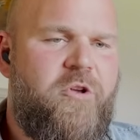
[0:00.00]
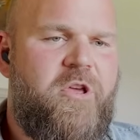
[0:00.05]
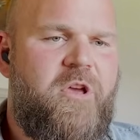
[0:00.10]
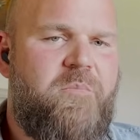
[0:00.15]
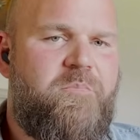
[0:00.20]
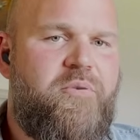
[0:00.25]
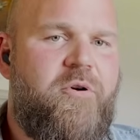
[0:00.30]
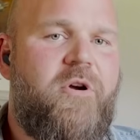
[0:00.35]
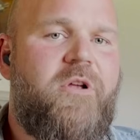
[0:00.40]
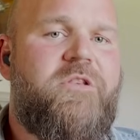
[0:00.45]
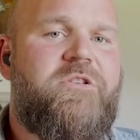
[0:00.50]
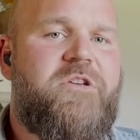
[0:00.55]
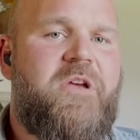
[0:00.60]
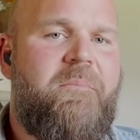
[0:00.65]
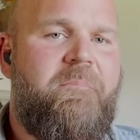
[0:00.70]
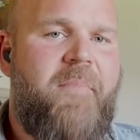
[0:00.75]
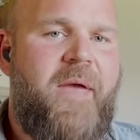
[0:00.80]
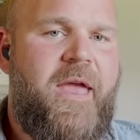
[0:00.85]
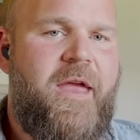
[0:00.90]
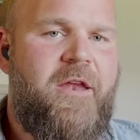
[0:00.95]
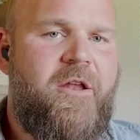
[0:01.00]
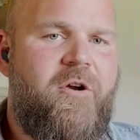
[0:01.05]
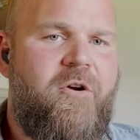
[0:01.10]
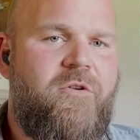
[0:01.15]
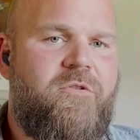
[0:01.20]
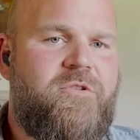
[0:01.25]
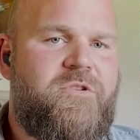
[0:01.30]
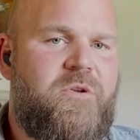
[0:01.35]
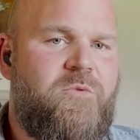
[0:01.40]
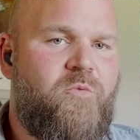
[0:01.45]
you put
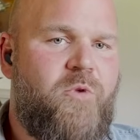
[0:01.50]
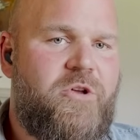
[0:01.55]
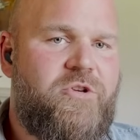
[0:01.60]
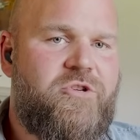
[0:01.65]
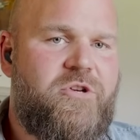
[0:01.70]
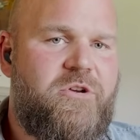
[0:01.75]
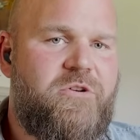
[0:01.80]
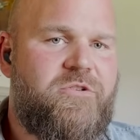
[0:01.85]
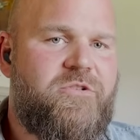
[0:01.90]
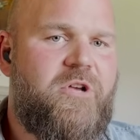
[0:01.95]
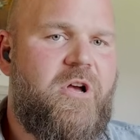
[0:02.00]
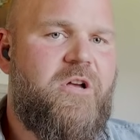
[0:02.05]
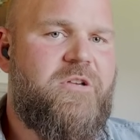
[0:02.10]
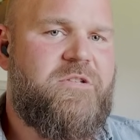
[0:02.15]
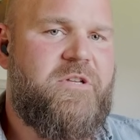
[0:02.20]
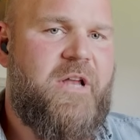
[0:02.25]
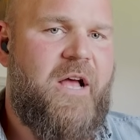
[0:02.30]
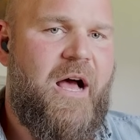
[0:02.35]
tomatoes and Worcestershire sauce and